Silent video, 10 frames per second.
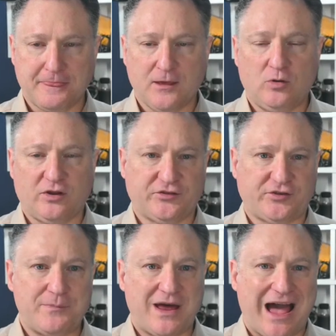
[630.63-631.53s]
We'll also
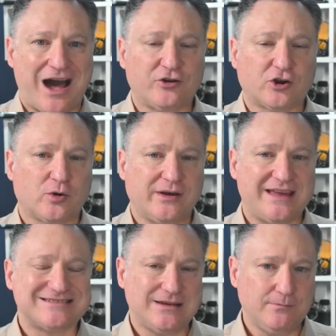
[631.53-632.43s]
talk about how to
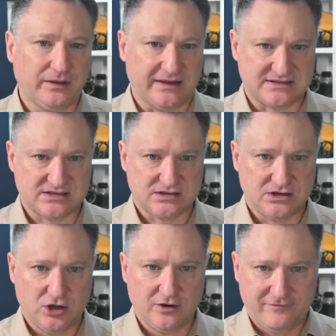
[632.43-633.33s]
create templates
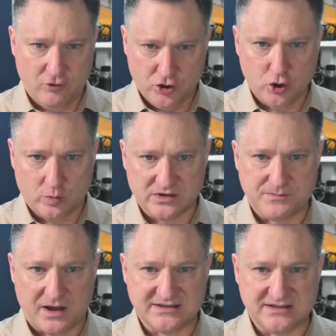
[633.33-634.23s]
for your
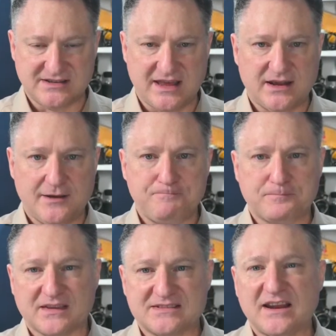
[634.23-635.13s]
responses that
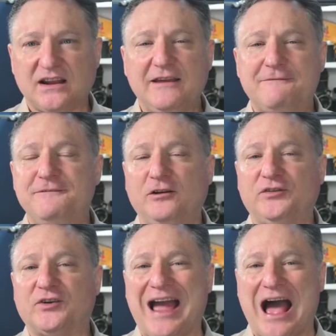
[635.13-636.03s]
subtly
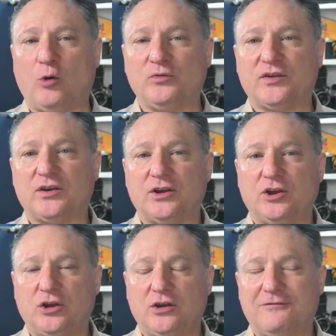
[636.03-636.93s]
filter out
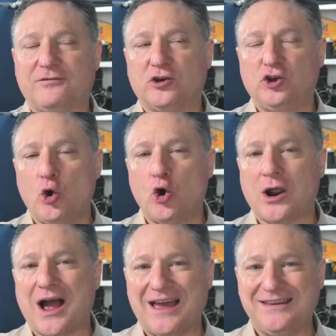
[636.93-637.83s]
for
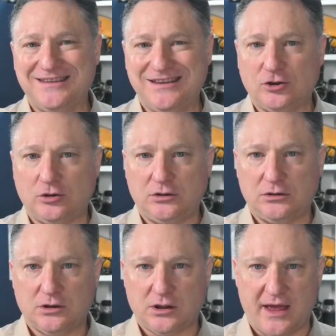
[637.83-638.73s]
your ideal
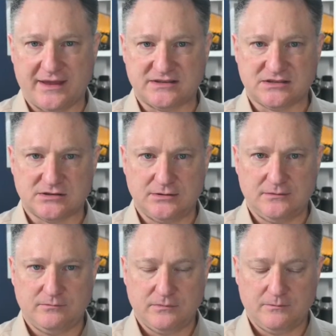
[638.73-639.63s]
clients.
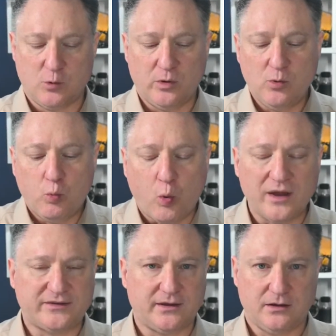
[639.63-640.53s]
We
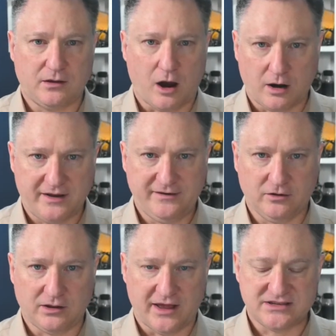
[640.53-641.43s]
want our
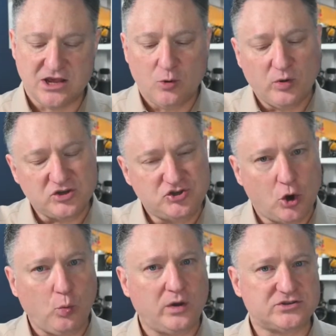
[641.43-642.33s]
ideal clients. We
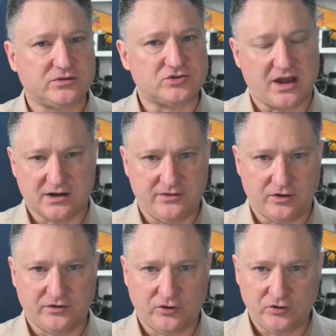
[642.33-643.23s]
don't want to attract
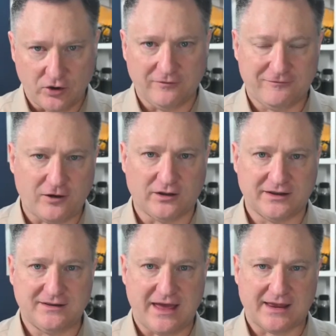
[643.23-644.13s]
those who don't fall
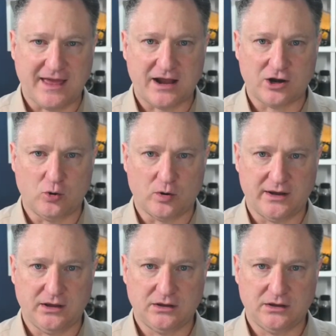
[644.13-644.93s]
into that category.